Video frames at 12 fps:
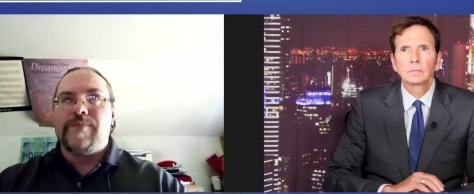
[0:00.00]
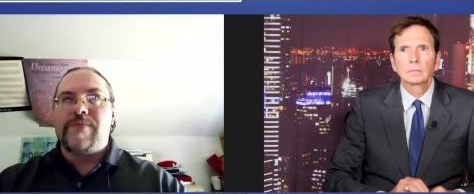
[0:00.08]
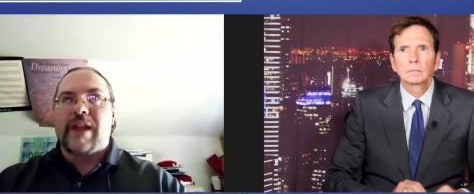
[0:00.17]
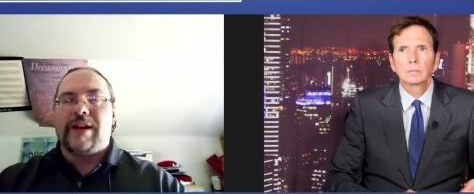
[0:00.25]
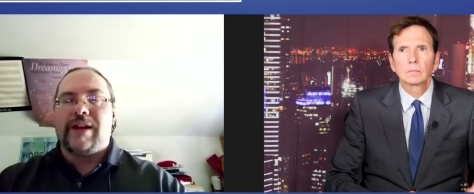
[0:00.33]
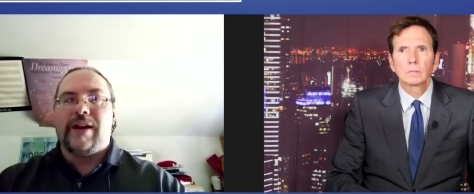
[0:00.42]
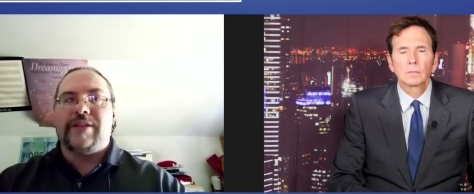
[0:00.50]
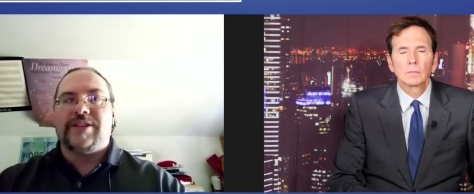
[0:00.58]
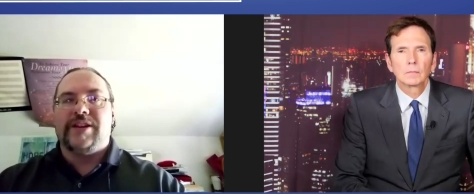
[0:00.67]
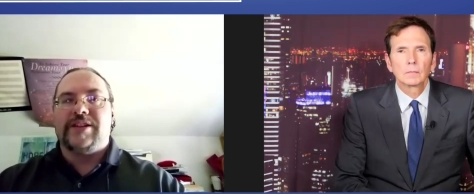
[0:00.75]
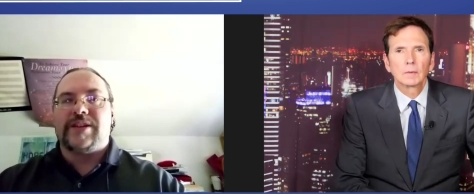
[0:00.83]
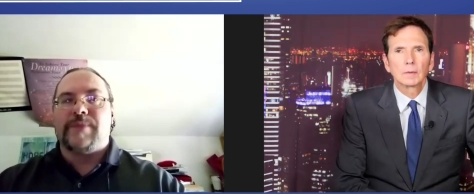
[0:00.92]
Speaker 1: God
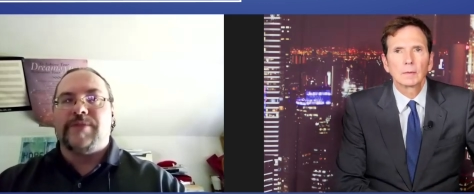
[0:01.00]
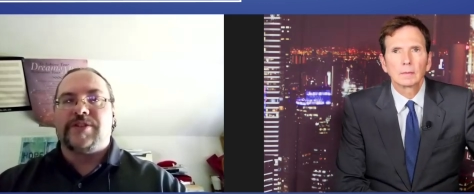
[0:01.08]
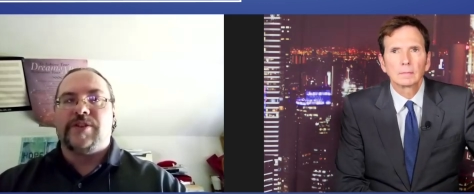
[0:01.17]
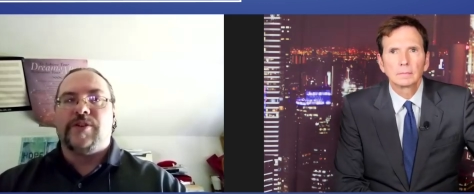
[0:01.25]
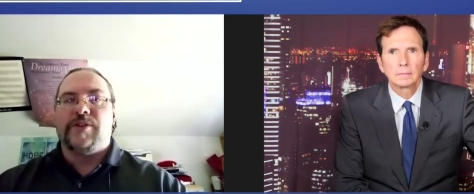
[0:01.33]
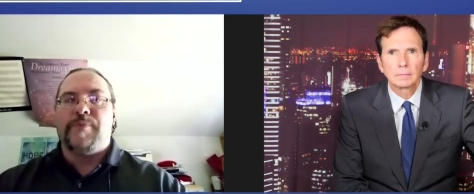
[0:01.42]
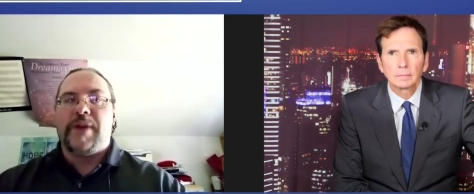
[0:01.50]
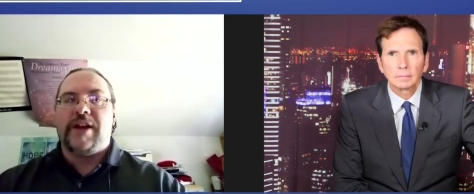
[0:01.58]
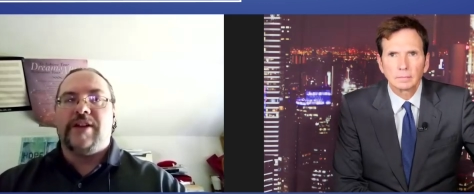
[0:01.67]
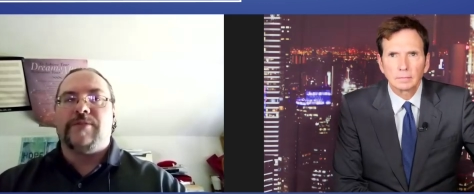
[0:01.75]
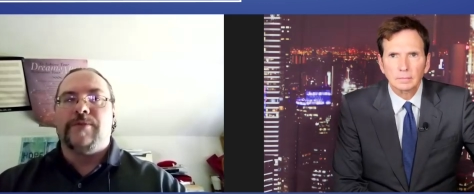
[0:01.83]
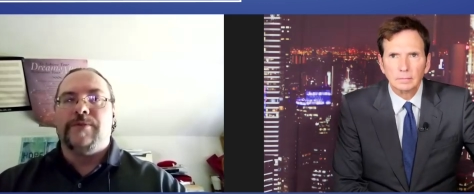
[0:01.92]
says, I'm just going to obey
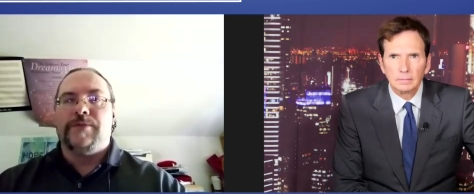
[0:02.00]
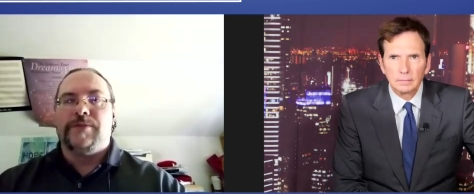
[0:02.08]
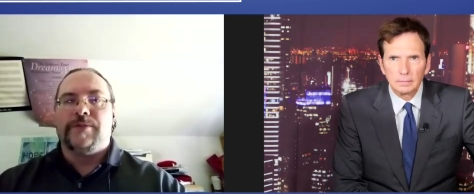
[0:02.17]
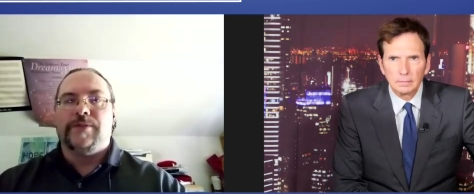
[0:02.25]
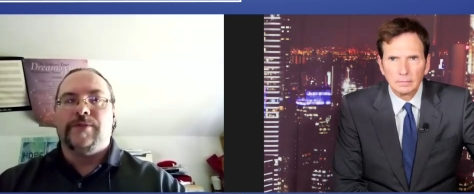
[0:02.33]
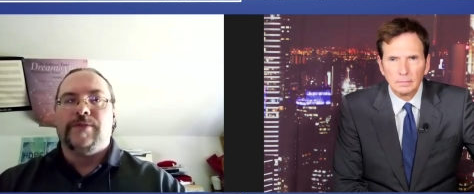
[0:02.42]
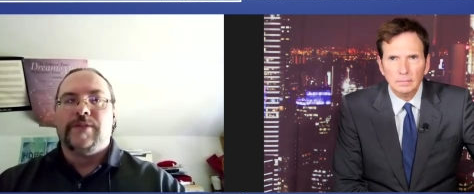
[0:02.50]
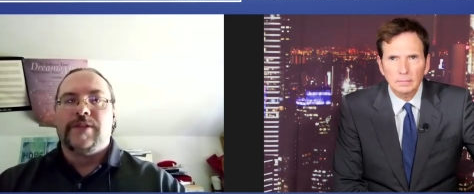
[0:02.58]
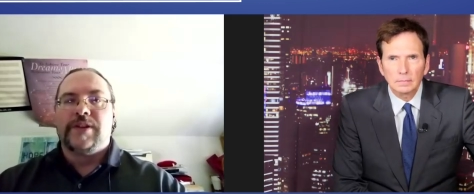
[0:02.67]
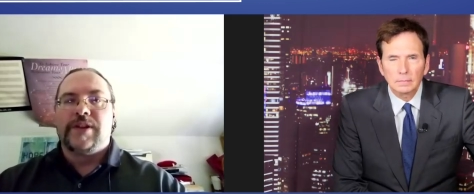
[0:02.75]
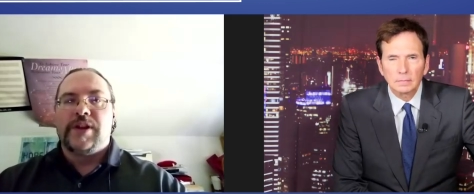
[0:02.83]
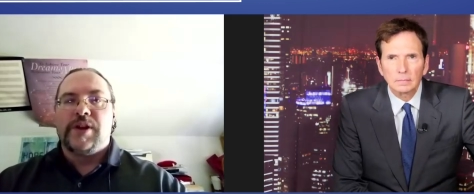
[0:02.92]
it through and through.
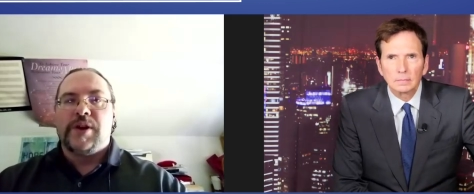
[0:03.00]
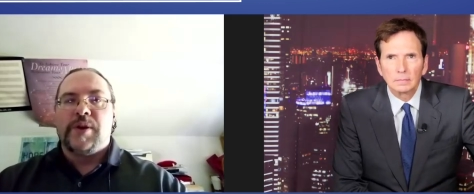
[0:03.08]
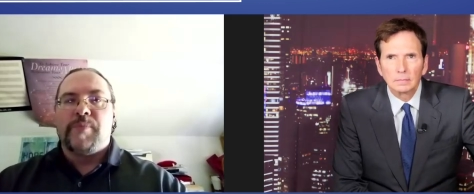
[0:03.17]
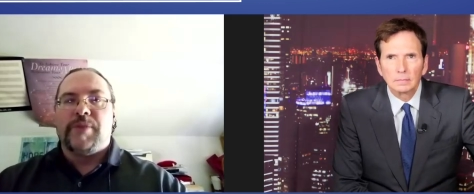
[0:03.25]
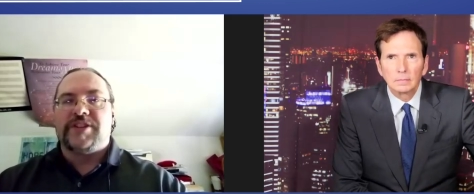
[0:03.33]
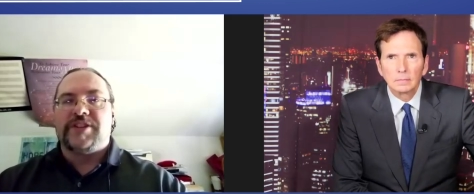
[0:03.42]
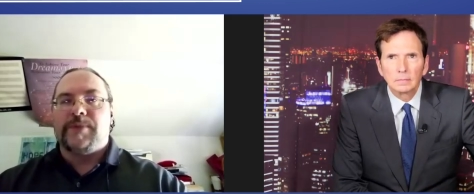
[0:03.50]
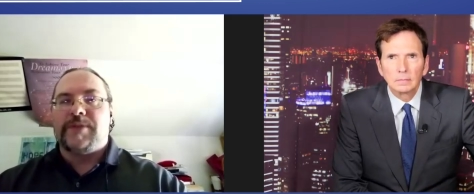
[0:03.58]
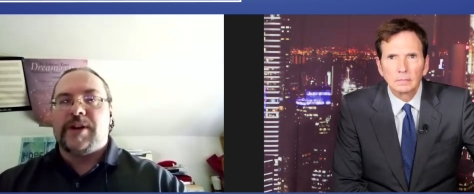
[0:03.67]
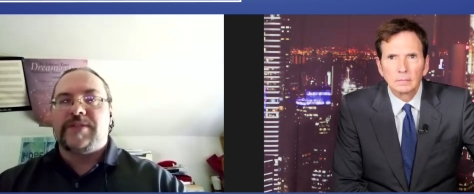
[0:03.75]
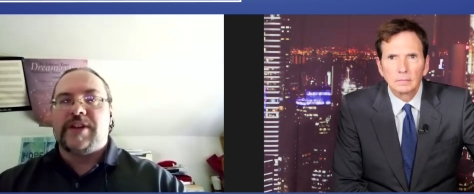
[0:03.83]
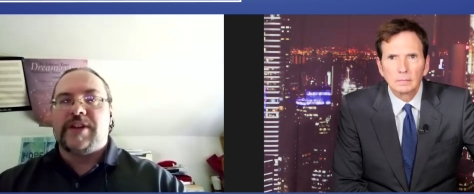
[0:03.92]
But
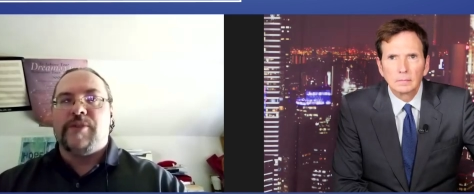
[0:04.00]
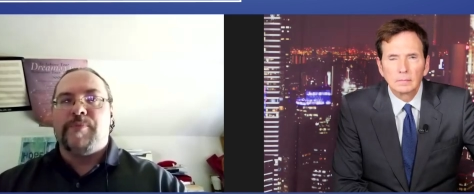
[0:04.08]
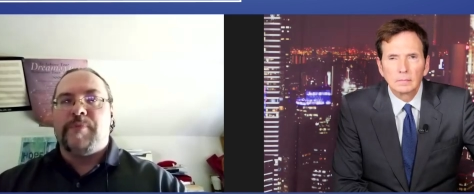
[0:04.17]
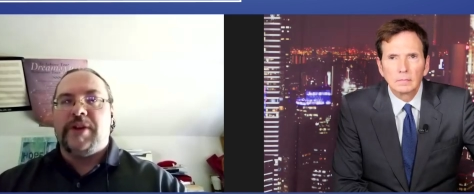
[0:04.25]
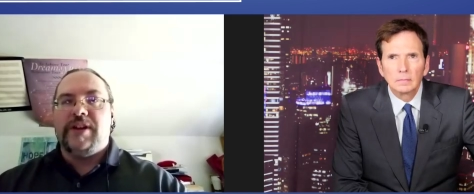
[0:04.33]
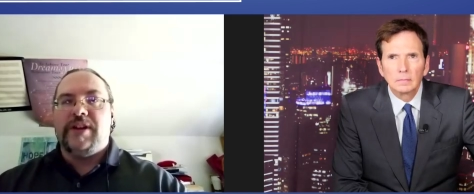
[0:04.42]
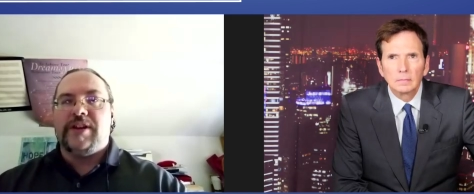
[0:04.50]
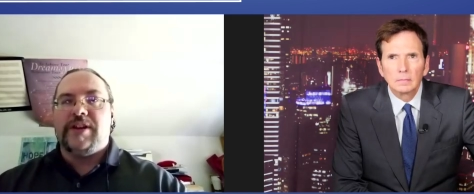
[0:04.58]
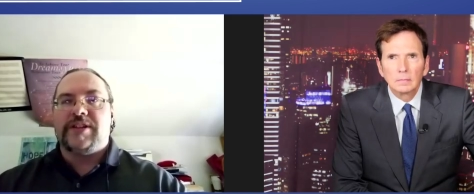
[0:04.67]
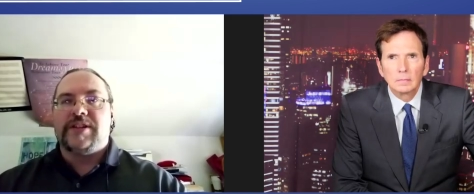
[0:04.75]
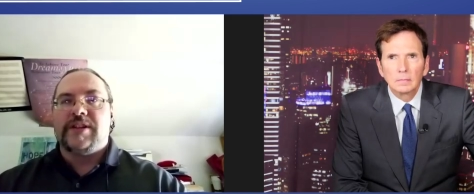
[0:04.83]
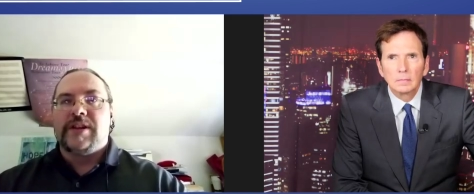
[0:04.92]
sometimes that
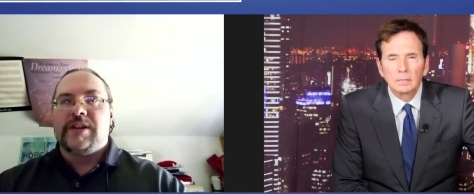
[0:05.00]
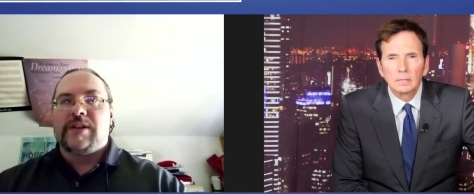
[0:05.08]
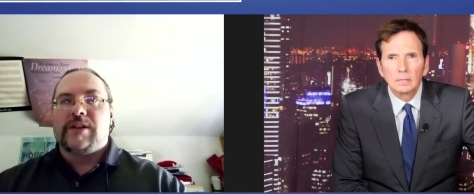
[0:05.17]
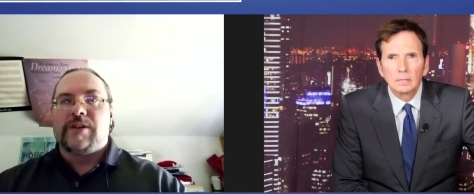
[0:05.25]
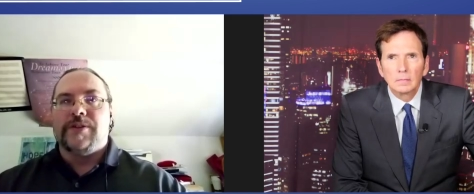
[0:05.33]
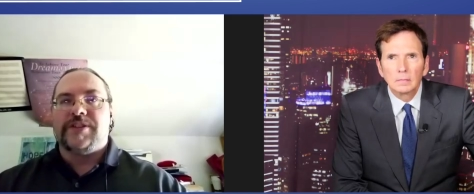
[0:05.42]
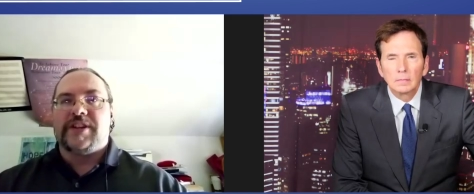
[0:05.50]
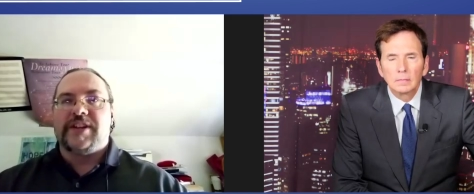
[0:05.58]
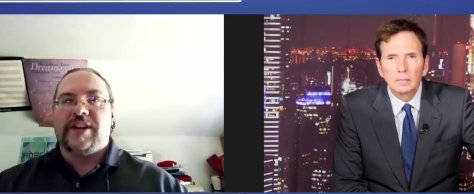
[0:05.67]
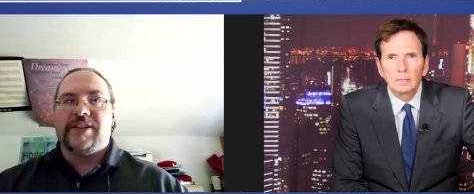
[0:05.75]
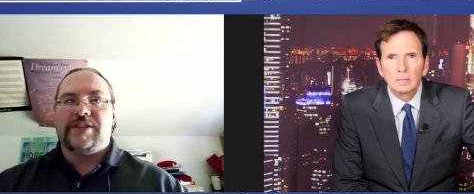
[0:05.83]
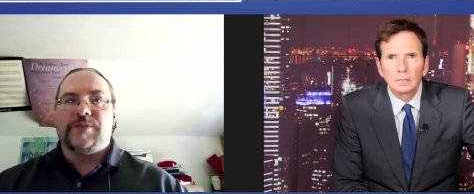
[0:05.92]
obedience goes
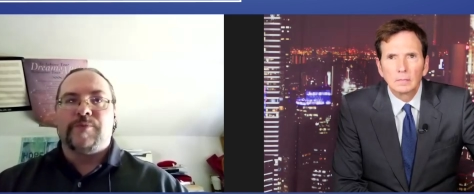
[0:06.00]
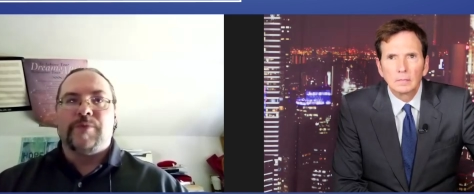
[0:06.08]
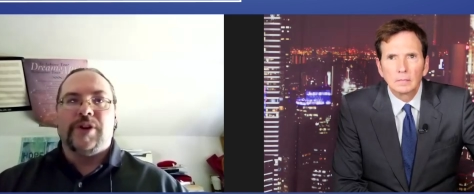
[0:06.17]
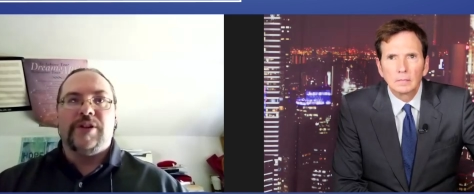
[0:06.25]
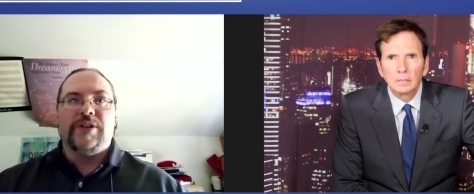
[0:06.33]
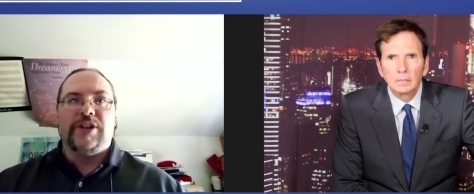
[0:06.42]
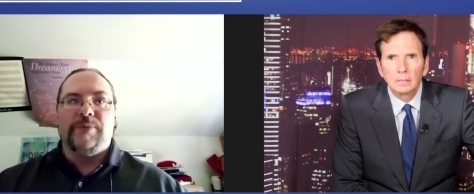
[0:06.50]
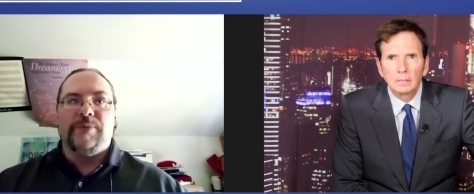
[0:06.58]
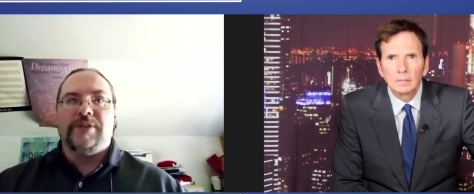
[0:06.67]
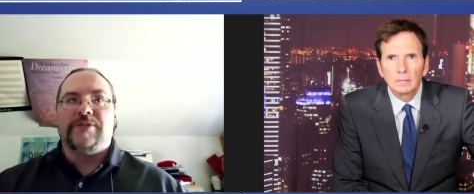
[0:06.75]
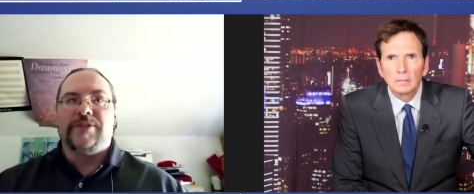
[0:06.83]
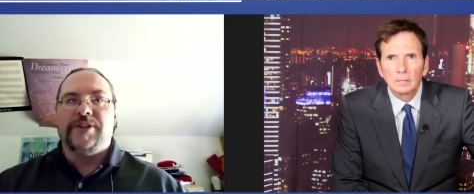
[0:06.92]
against what
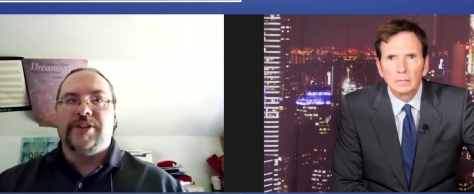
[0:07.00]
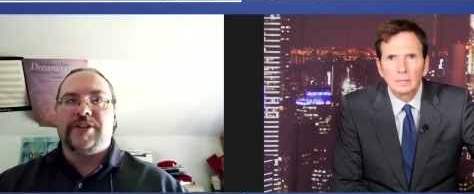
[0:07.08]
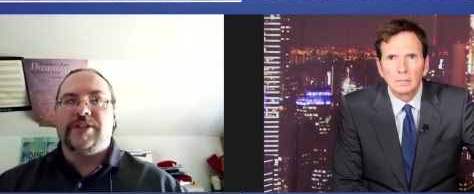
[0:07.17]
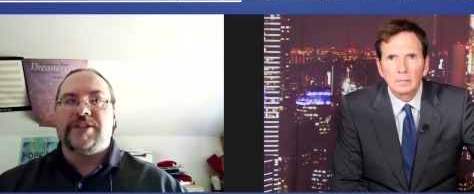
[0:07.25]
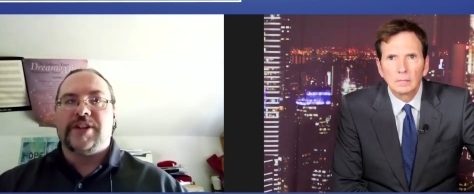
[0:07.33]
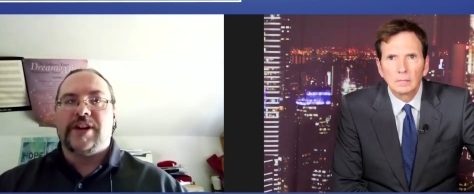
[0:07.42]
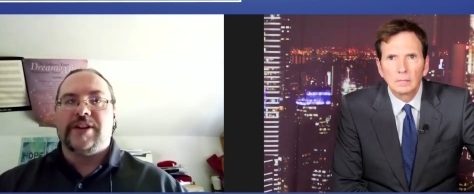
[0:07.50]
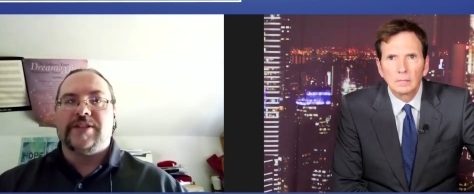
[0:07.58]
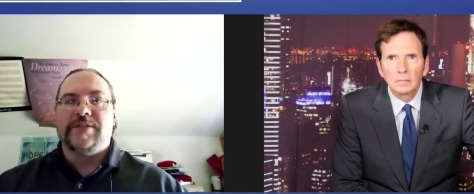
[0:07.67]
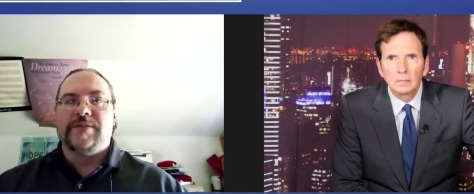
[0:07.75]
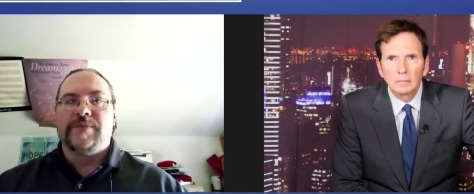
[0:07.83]
human tradition says.